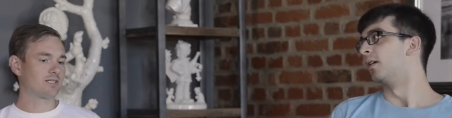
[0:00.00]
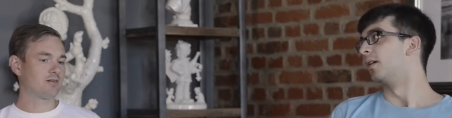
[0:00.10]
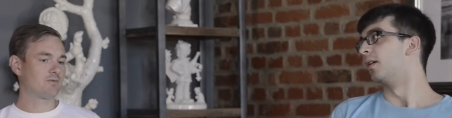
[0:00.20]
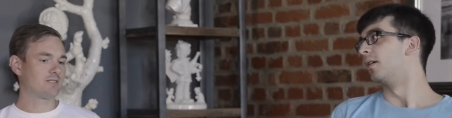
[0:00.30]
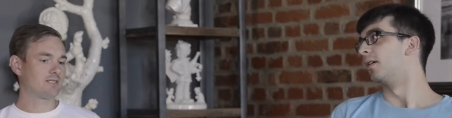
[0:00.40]

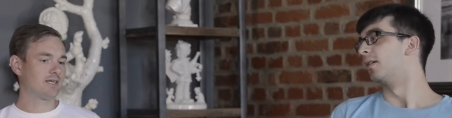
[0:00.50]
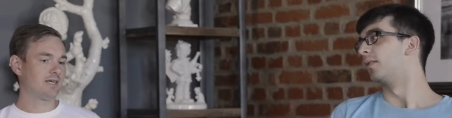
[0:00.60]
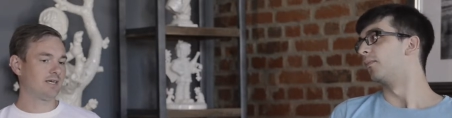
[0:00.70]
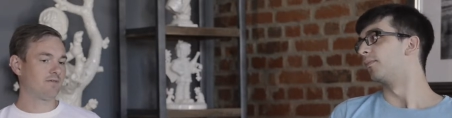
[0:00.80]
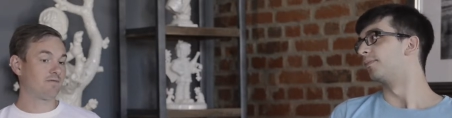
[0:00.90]
Speaker 1: can we
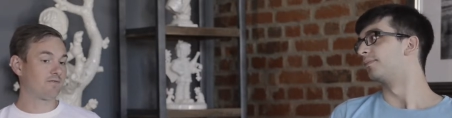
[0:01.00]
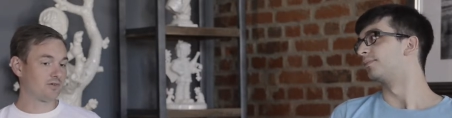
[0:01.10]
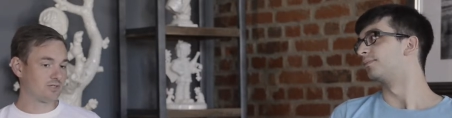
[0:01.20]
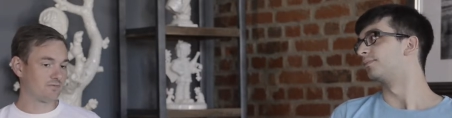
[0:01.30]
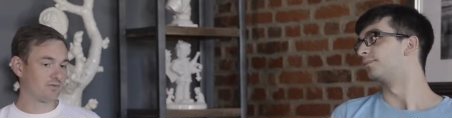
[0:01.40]
say?
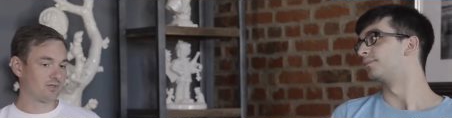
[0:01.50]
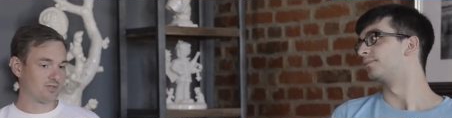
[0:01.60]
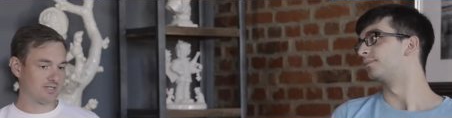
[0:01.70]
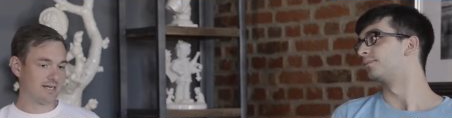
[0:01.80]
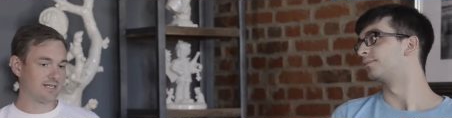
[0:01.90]
First of all,
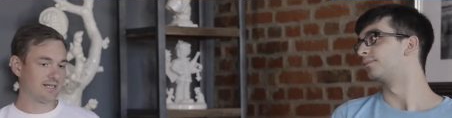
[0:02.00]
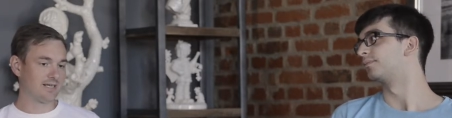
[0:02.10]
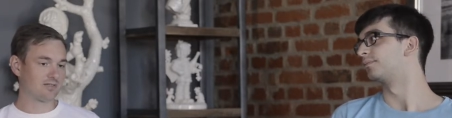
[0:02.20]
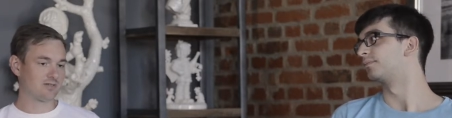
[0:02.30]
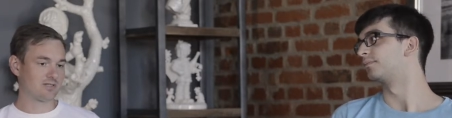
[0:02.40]
to say it
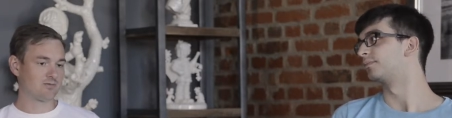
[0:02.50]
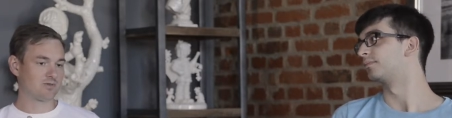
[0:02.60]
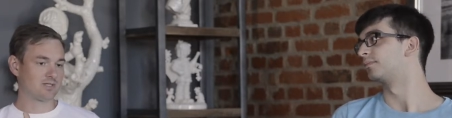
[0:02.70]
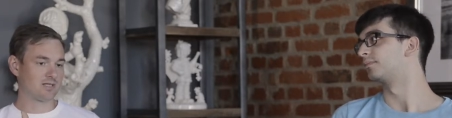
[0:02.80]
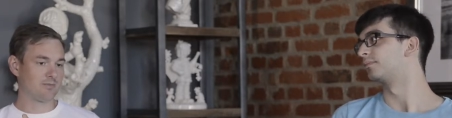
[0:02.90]
again because that
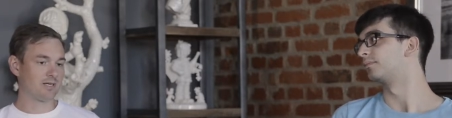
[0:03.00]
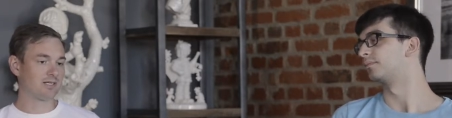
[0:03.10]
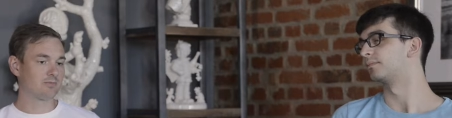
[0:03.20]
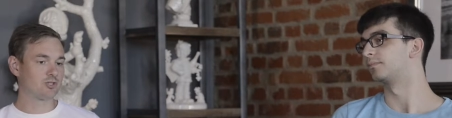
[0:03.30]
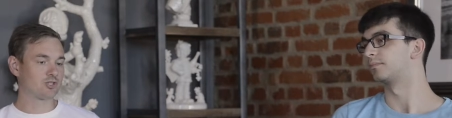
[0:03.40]
was coming a
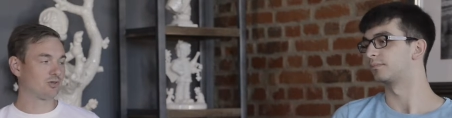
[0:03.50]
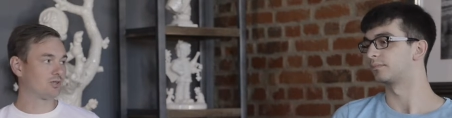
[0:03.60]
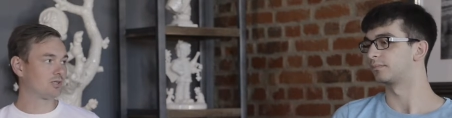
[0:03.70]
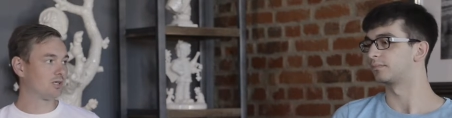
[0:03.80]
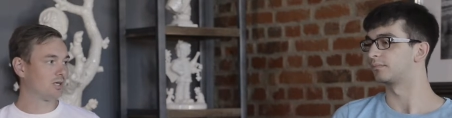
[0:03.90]
little bit
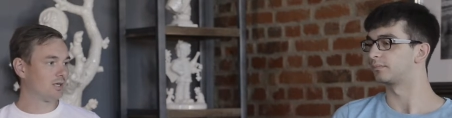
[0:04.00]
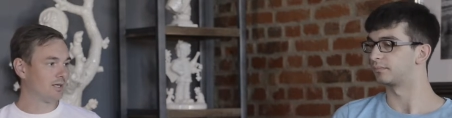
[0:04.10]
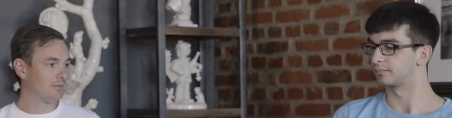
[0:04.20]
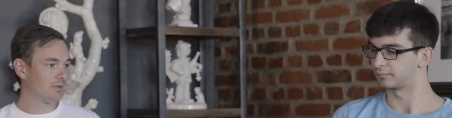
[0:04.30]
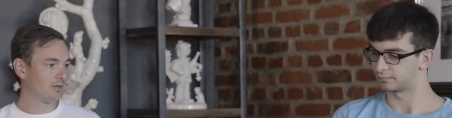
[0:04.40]
short
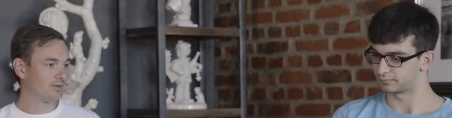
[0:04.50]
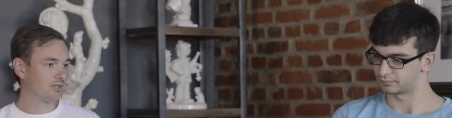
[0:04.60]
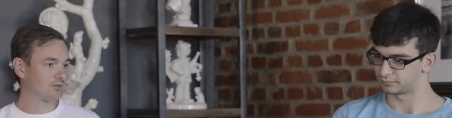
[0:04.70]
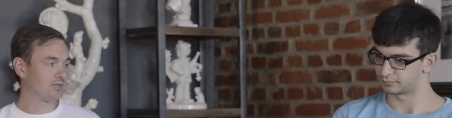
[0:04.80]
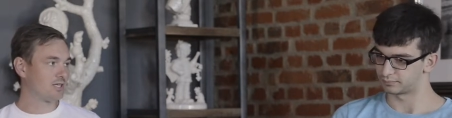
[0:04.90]
about
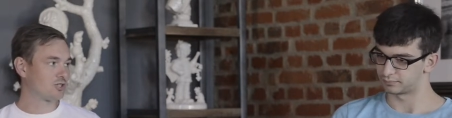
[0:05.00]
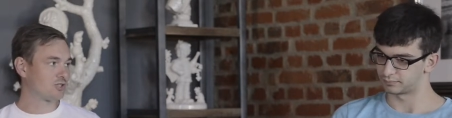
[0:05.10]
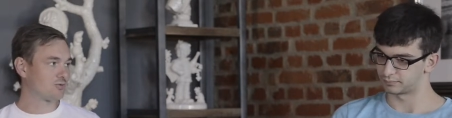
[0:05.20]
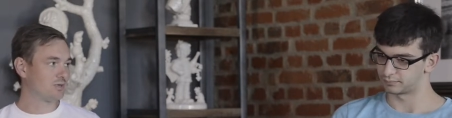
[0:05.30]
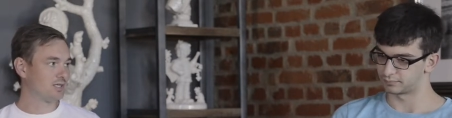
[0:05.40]
the
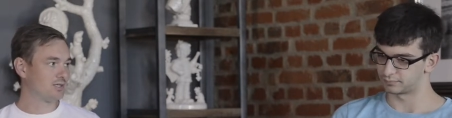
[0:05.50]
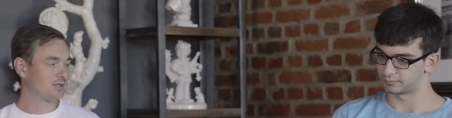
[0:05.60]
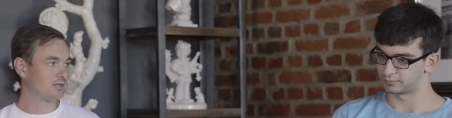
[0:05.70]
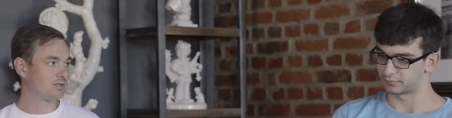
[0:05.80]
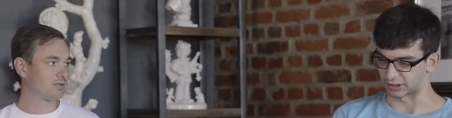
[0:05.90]
credentials we need.
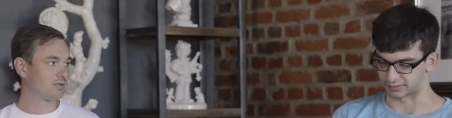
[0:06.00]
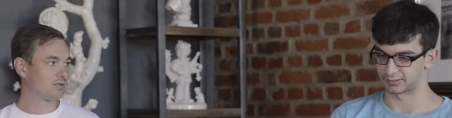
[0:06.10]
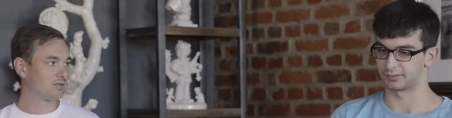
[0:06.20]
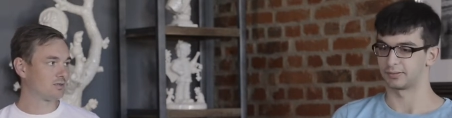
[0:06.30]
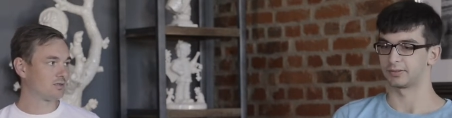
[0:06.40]

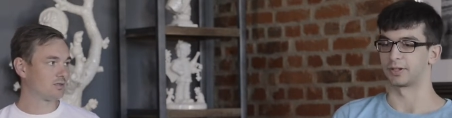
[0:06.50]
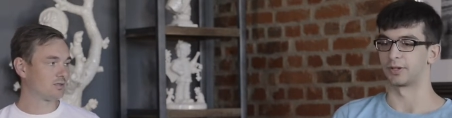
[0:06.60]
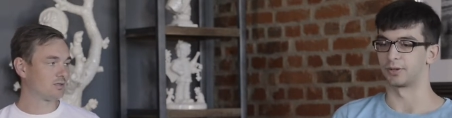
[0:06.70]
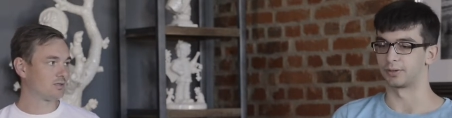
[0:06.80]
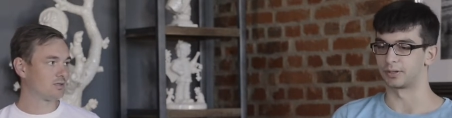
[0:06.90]
Speaker 2: Yes.
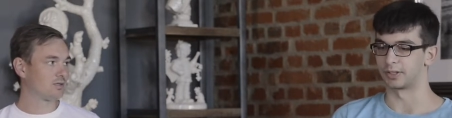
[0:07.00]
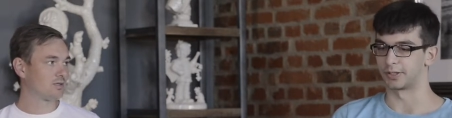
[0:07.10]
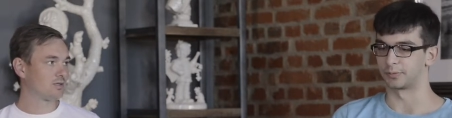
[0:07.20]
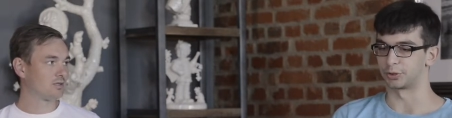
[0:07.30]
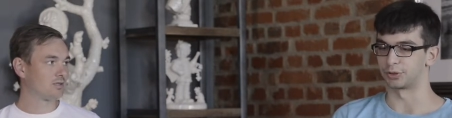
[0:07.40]
So
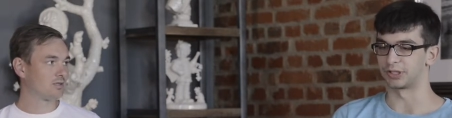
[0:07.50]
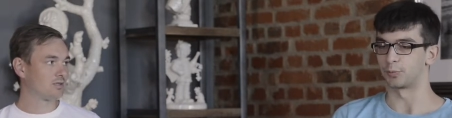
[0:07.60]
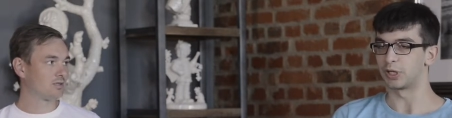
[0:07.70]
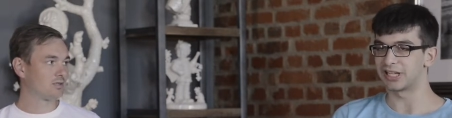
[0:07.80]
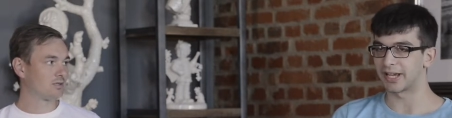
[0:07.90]
um, you need
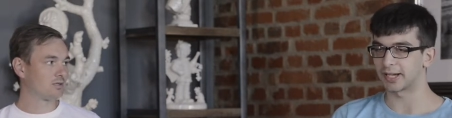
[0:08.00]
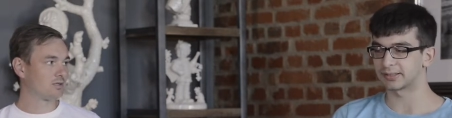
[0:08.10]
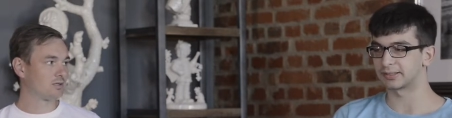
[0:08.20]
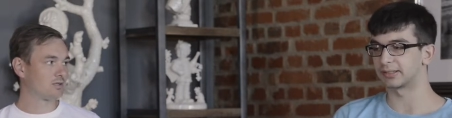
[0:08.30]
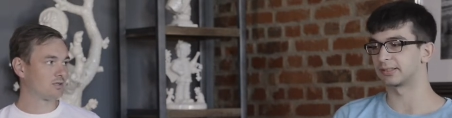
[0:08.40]
read
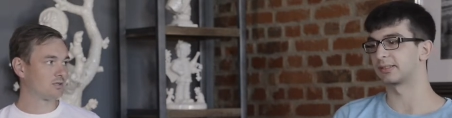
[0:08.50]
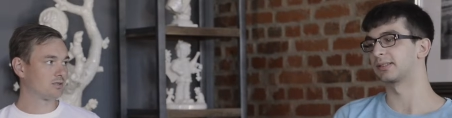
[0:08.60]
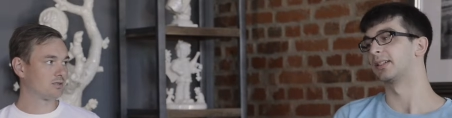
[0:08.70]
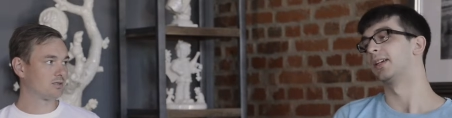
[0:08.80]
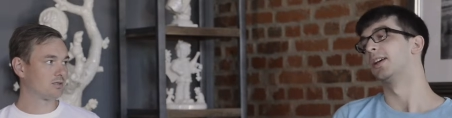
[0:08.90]

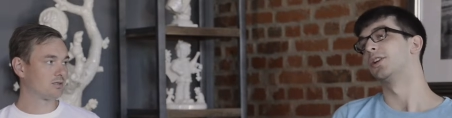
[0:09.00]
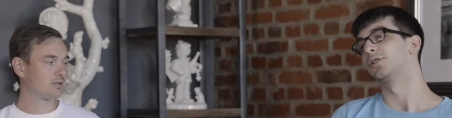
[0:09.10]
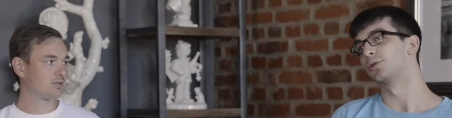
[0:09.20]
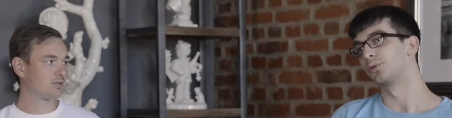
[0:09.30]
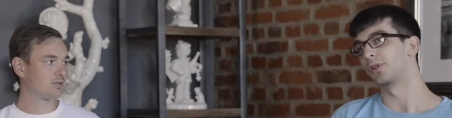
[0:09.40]
access
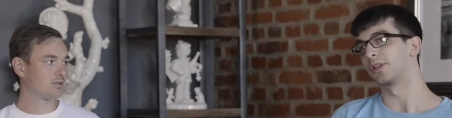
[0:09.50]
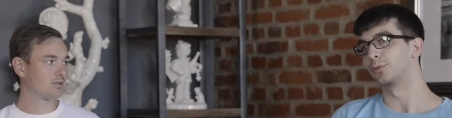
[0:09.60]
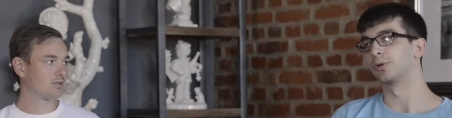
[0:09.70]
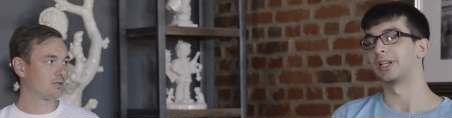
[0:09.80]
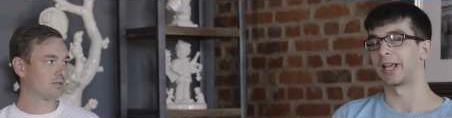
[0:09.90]
to the
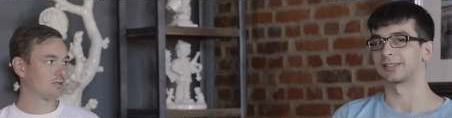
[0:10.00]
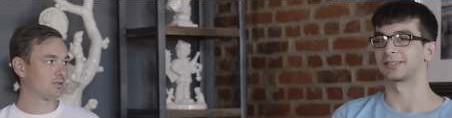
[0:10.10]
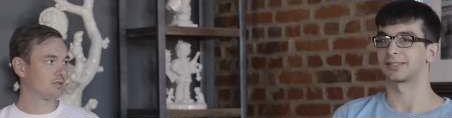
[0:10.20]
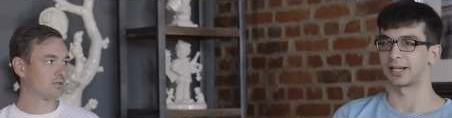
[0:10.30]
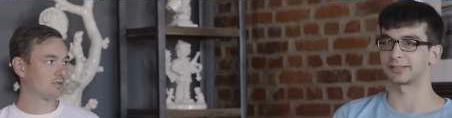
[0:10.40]
Google
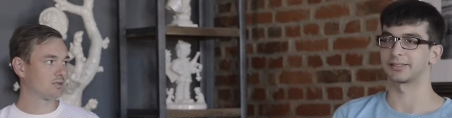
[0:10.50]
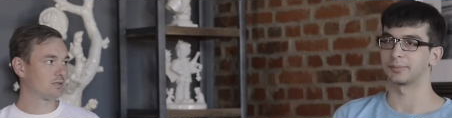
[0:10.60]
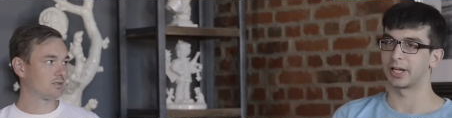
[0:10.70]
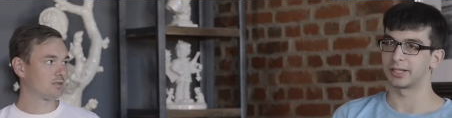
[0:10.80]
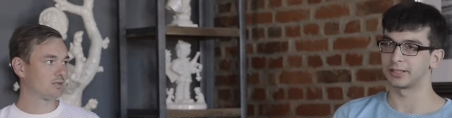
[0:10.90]
Ads
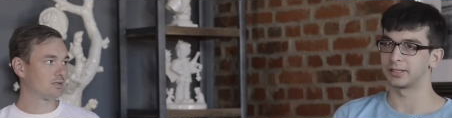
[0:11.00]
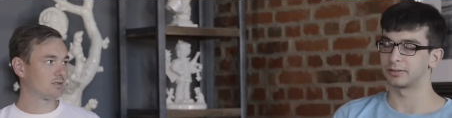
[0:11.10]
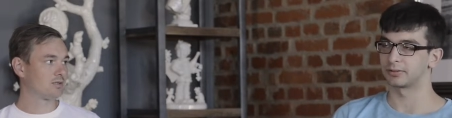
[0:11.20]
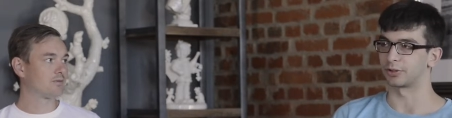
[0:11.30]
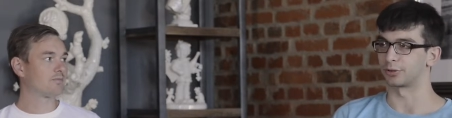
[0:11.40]
customer ID.
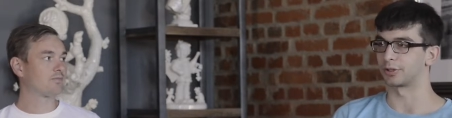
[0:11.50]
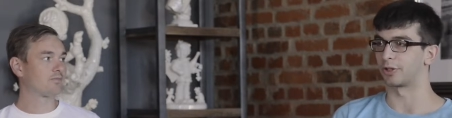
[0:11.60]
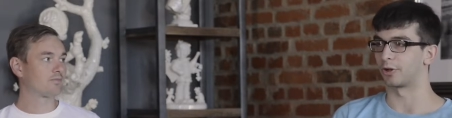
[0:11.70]
So you can